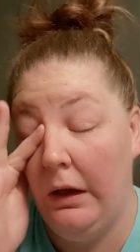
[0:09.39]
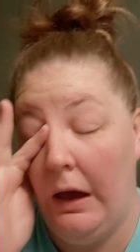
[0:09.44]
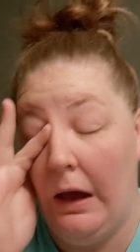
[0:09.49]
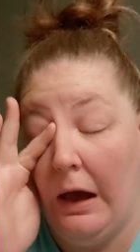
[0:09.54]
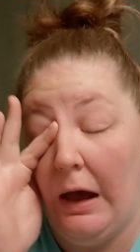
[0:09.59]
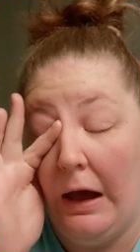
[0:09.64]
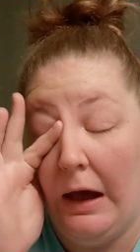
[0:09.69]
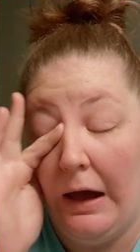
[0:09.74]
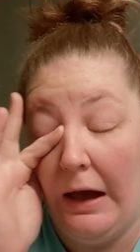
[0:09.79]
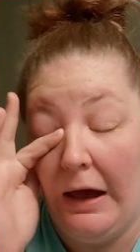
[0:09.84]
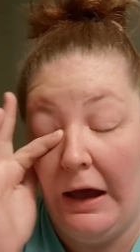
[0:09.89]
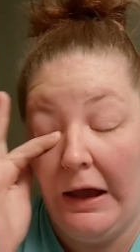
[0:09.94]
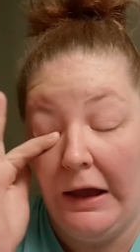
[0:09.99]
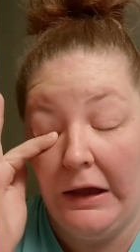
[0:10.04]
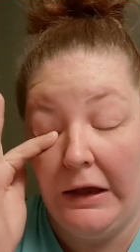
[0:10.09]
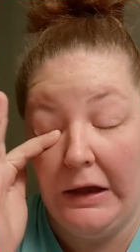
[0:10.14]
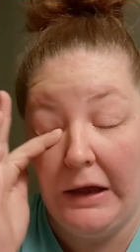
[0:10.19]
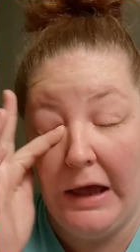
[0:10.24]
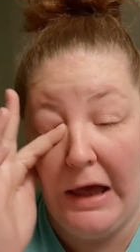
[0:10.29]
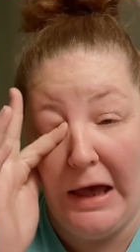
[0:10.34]

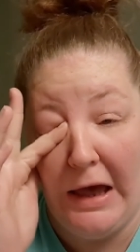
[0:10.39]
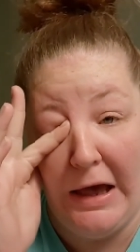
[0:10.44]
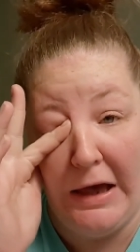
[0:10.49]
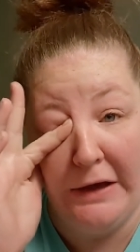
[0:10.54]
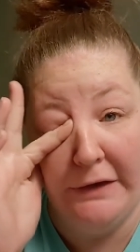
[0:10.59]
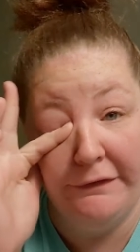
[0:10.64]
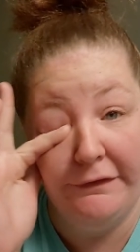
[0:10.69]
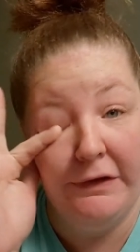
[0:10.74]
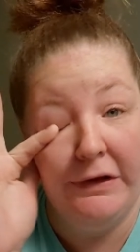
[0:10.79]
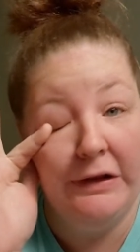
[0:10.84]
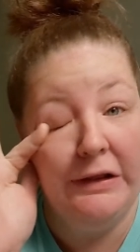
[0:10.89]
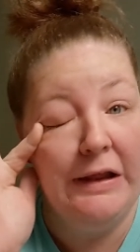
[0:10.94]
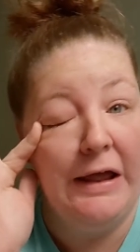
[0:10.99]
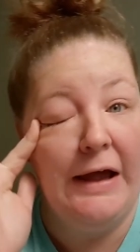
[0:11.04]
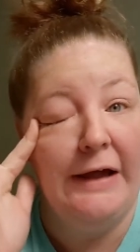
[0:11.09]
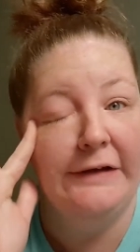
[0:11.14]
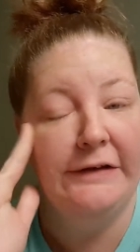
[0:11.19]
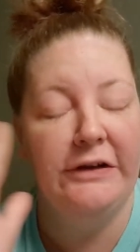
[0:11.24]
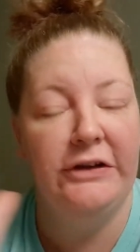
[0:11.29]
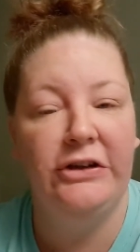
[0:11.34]
I have a
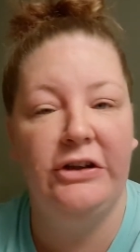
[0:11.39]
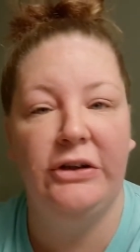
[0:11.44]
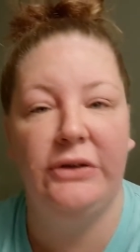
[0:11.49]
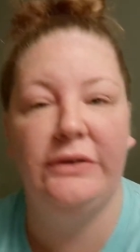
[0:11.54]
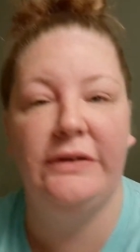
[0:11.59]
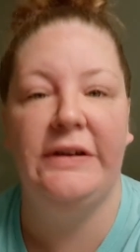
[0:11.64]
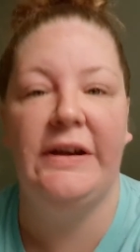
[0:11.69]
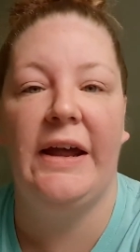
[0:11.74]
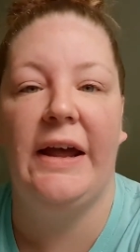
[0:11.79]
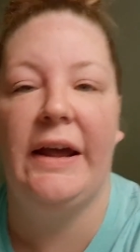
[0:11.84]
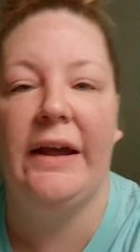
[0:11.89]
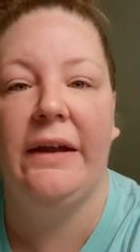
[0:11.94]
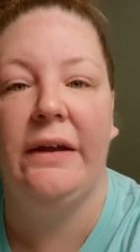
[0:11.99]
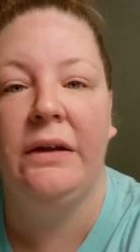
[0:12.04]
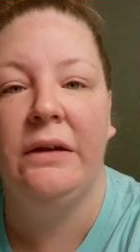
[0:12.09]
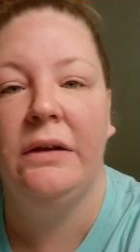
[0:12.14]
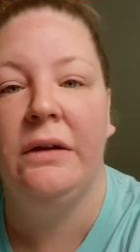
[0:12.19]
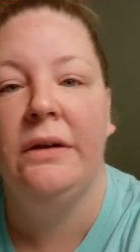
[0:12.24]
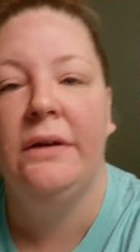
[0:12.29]
lot to do today.